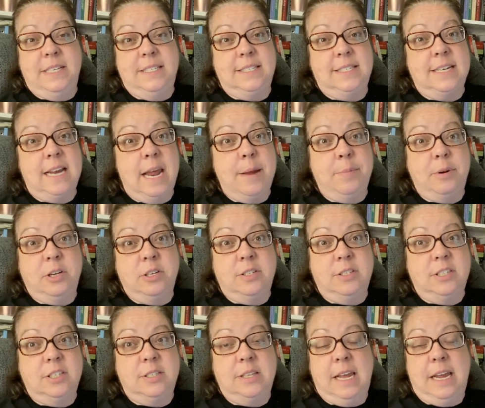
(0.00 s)
snipers
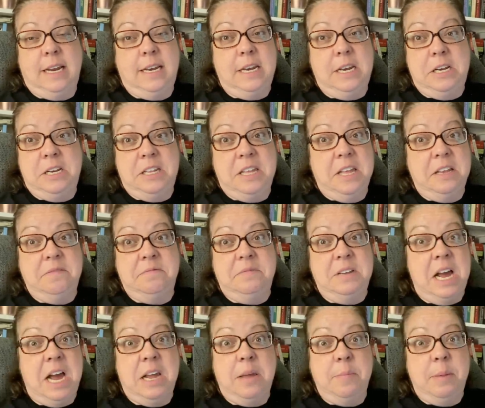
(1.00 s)
just like
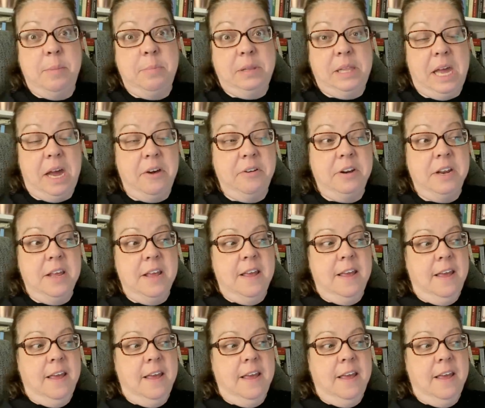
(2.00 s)
knocking people out.